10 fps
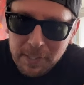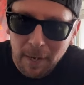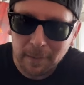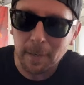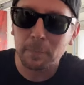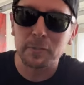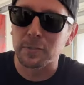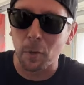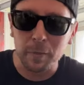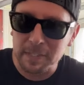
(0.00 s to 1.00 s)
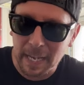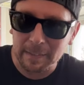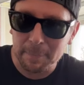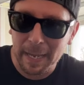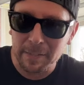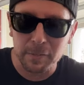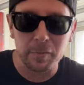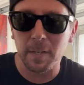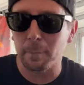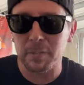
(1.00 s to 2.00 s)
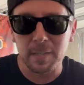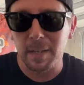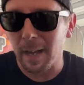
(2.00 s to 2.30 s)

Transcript: stock numbers don't exactly match those numbers,